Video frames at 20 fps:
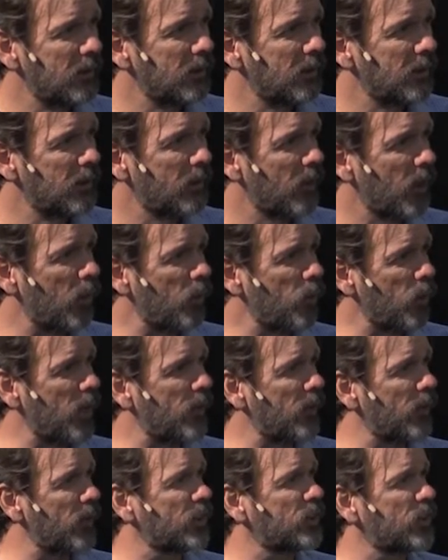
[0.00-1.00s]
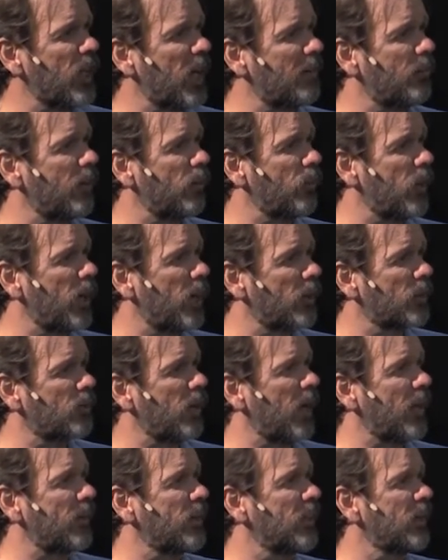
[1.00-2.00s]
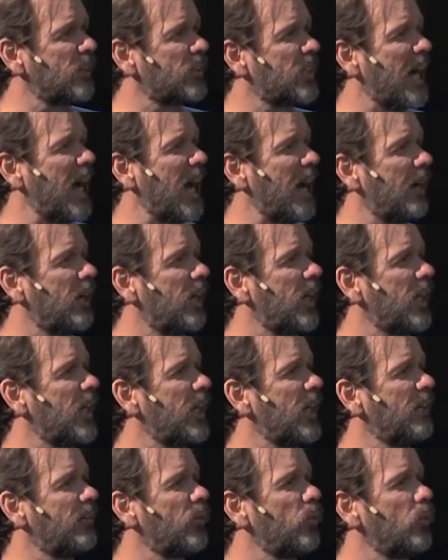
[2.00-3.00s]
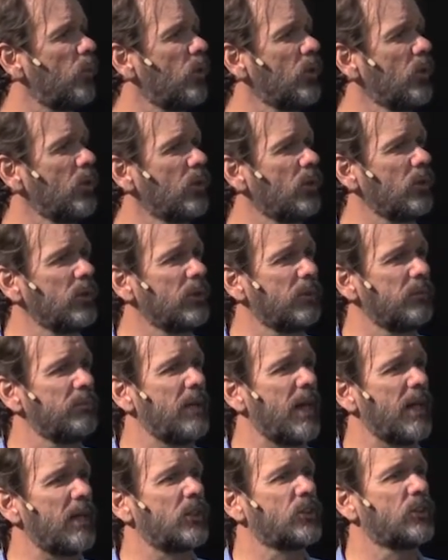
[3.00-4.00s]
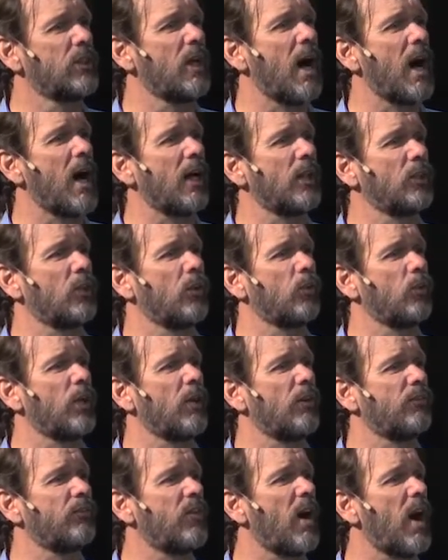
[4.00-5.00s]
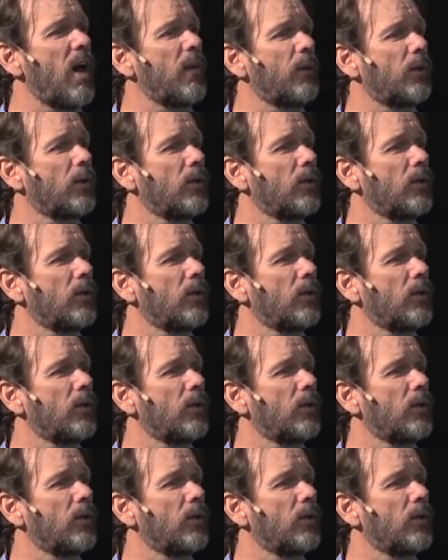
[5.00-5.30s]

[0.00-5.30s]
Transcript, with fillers: or whether it's everywhere throughout the entirety of the world. It matters not. Your will, Father